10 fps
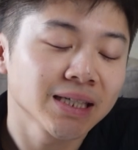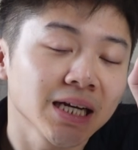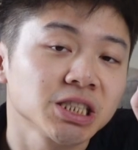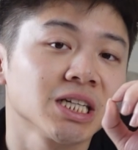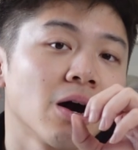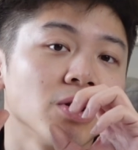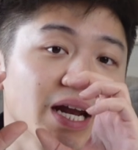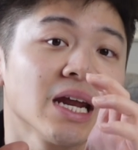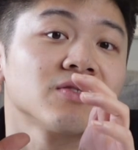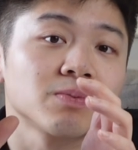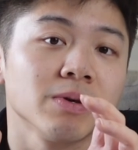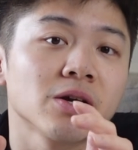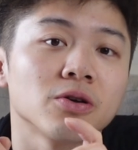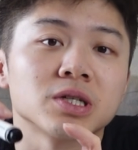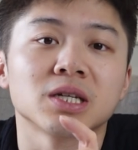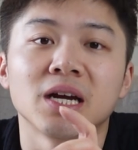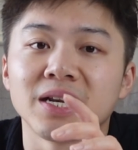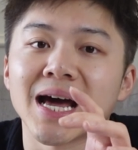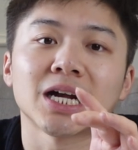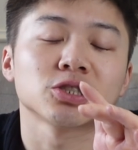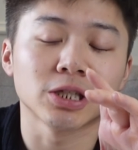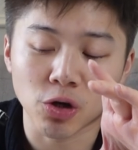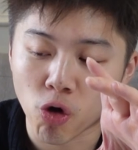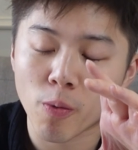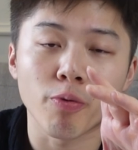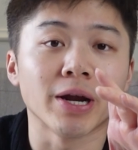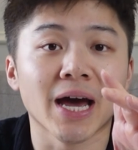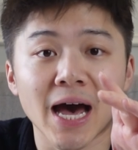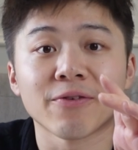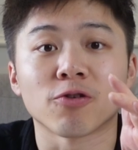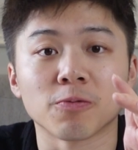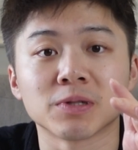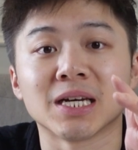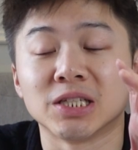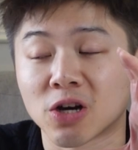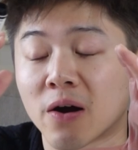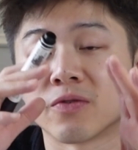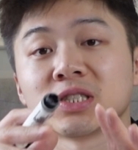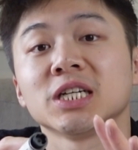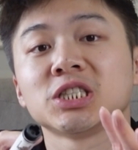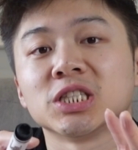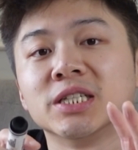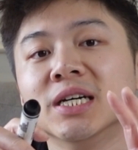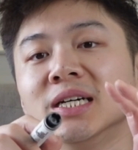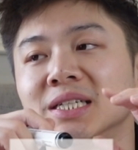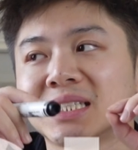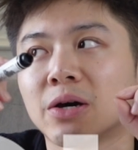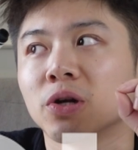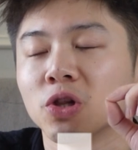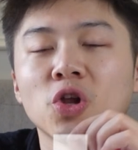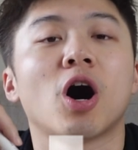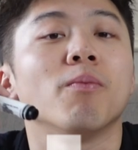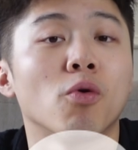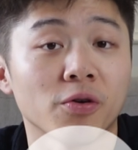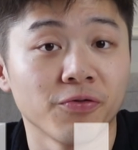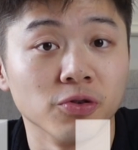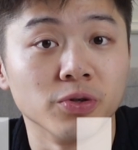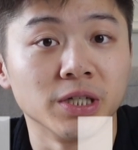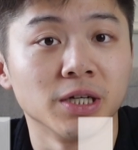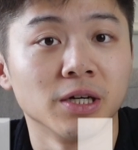attention to how native speakers naturally incorporate adverbs into conversation to sound a lot more fluid.